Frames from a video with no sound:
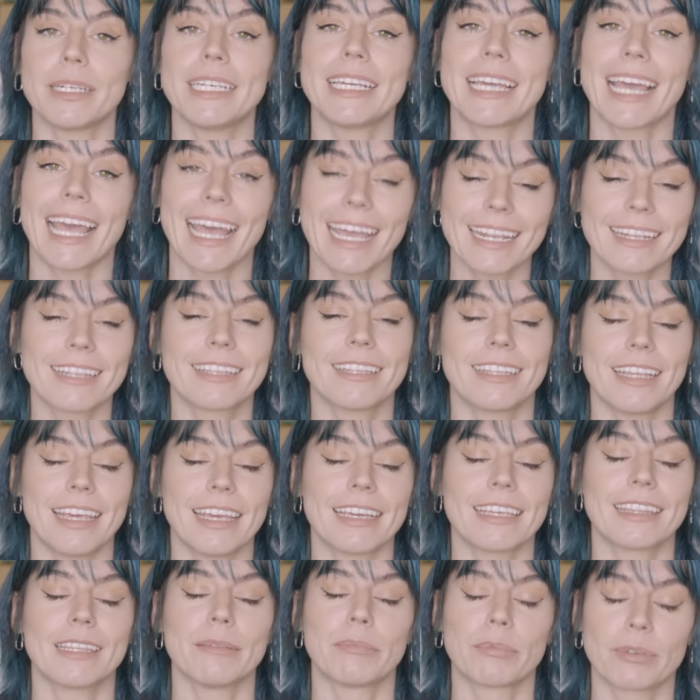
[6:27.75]
we can
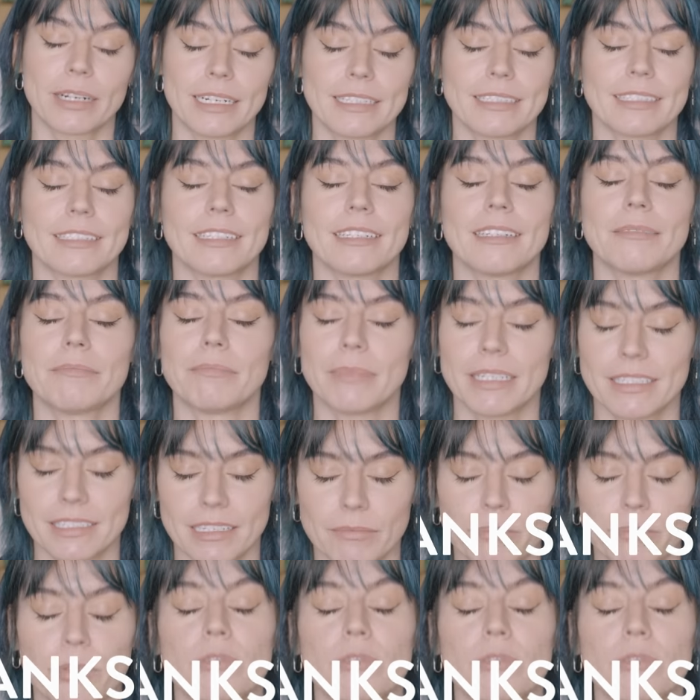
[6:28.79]
thank the president, Mr.